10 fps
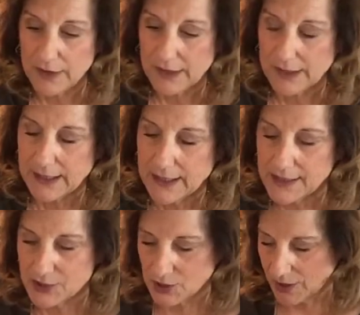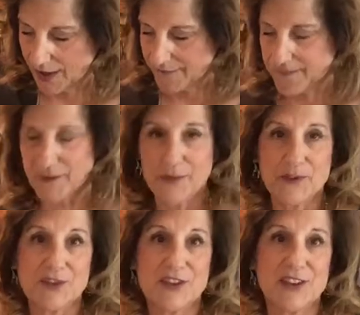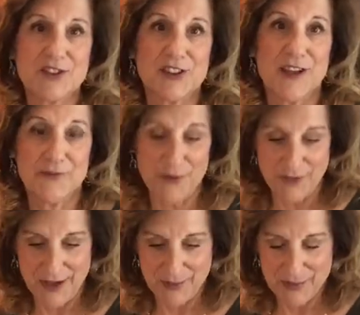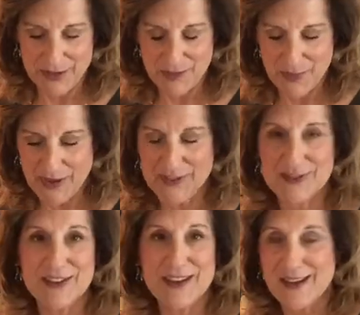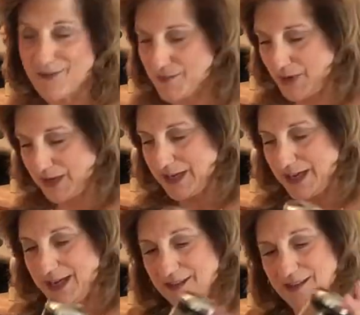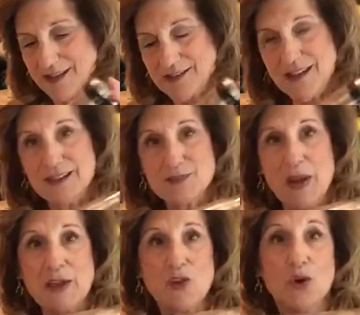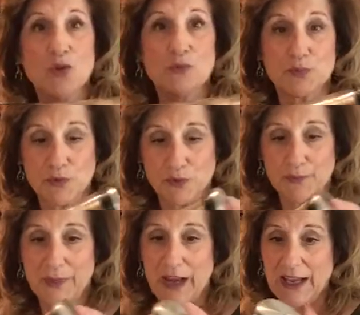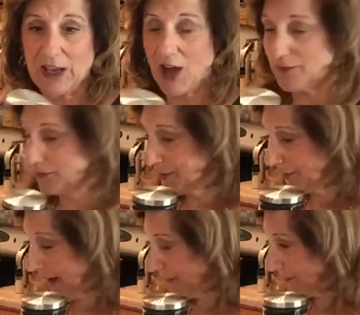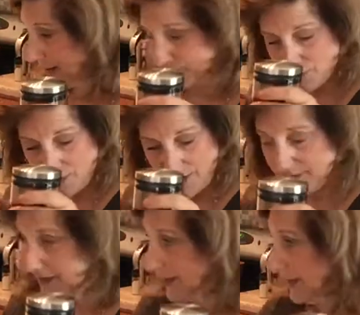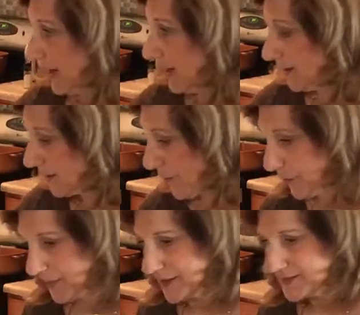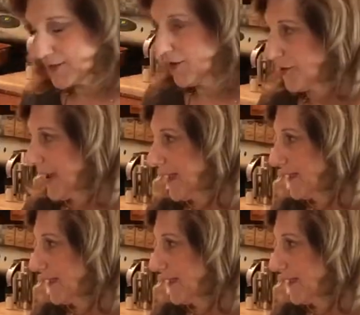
and it's July 5th, we just had July 4th, happy Independence Day to everybody. This is my cold brew that I got, and we were at a restaurant a couple weeks ago